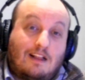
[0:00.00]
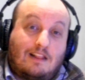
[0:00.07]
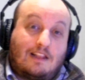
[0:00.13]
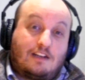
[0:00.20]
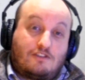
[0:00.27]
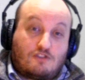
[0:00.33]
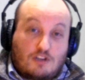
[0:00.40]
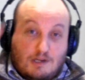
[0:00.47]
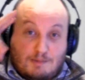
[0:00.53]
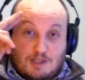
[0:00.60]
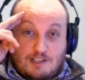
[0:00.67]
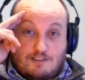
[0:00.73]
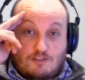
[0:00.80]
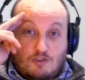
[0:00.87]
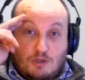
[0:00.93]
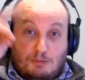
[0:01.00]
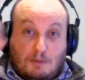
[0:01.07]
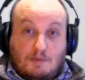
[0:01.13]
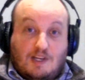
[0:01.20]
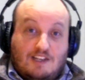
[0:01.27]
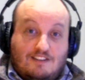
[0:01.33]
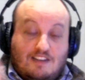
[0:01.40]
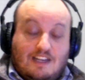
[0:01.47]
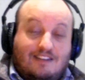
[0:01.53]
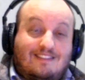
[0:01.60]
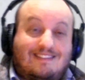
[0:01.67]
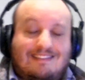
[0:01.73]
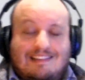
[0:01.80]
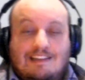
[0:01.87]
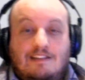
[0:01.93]
Ladies and gentlemen, this is
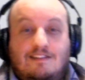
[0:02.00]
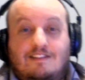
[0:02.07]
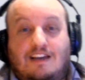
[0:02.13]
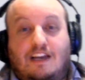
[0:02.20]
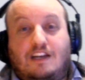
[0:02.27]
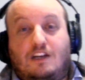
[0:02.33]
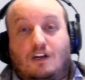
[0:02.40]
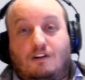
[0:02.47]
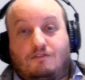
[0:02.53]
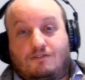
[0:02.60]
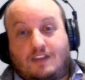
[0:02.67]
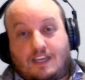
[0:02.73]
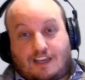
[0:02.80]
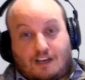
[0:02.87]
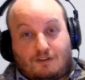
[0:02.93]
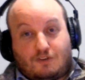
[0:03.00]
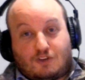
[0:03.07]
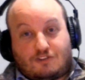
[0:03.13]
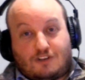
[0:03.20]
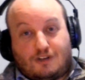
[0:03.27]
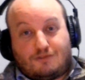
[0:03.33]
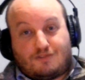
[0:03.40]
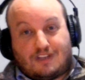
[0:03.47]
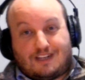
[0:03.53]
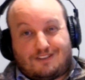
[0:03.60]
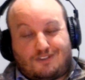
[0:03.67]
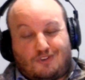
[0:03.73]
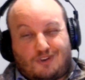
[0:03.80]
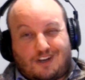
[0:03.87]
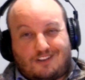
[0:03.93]
SopamanxX signing off. Take care of yourselves, and I'll
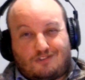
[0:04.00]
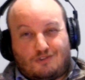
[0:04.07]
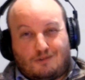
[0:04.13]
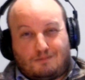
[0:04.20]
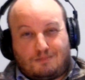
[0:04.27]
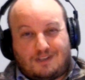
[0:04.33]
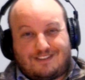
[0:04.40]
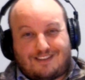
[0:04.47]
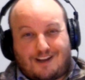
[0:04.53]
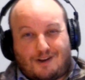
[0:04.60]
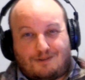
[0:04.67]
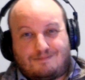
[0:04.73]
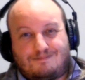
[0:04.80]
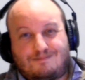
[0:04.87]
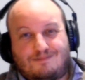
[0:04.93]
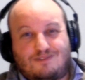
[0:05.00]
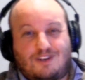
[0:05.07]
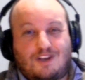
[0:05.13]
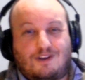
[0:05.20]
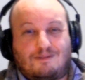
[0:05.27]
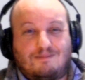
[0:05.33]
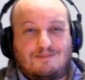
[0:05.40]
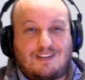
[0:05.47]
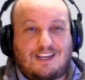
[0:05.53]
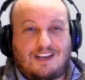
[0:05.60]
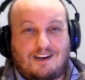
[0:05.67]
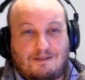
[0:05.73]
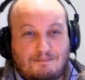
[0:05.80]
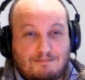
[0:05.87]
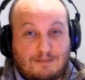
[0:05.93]
see you guys soon. Peace out. See you. Take
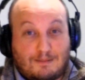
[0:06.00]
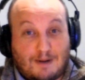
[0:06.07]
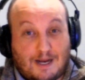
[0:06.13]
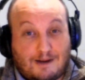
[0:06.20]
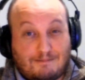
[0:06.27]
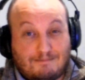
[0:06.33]
care. Bye-bye.